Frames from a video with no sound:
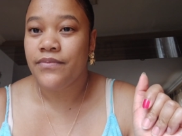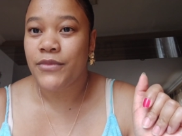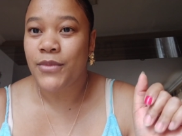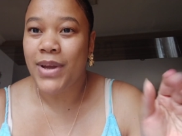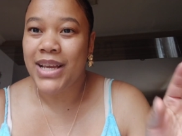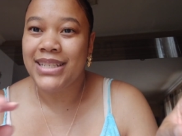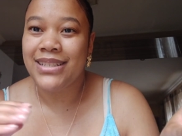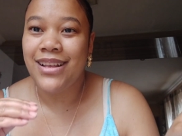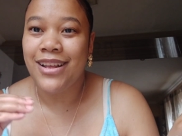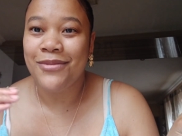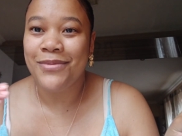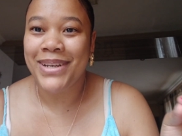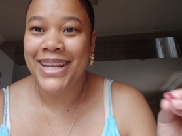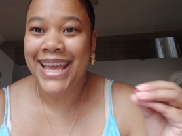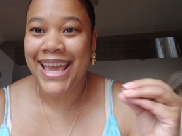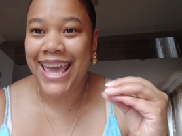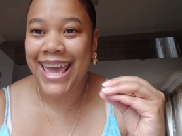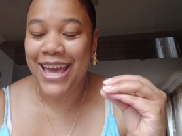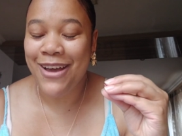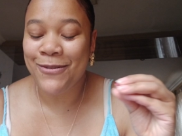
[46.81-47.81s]
Do I start with
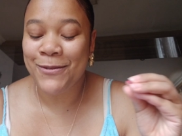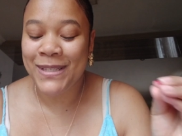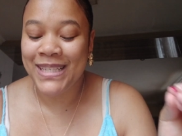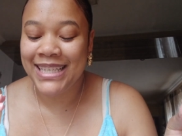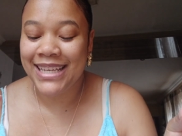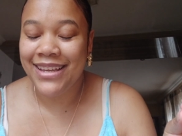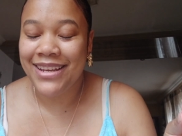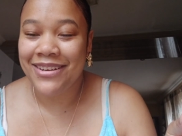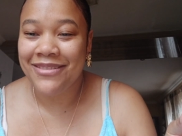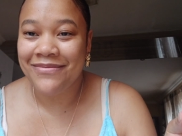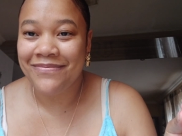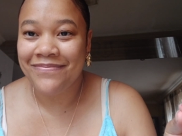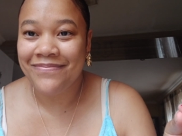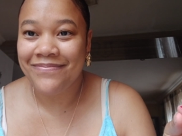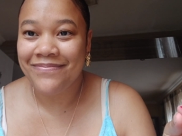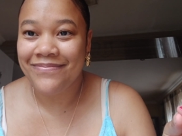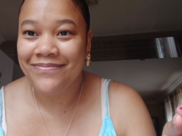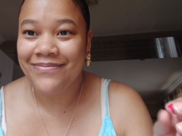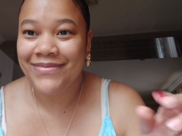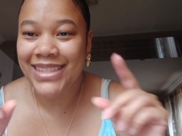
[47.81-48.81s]
hair or skin?
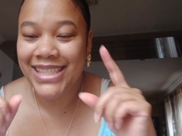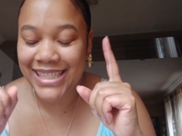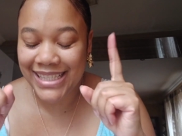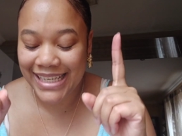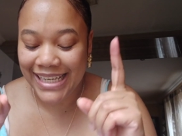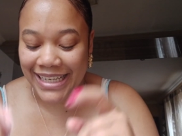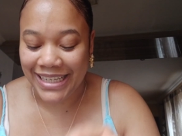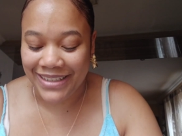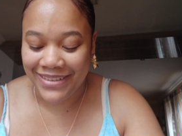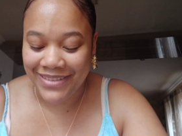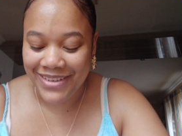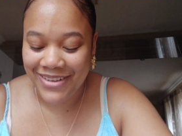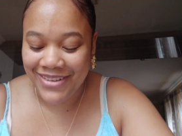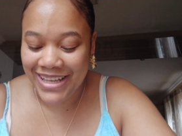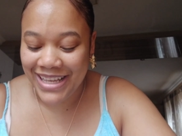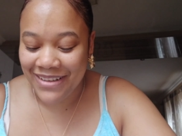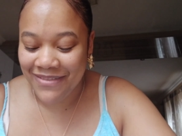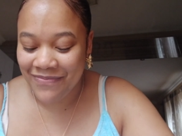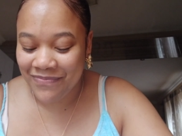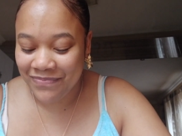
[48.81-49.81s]
Skin, okay,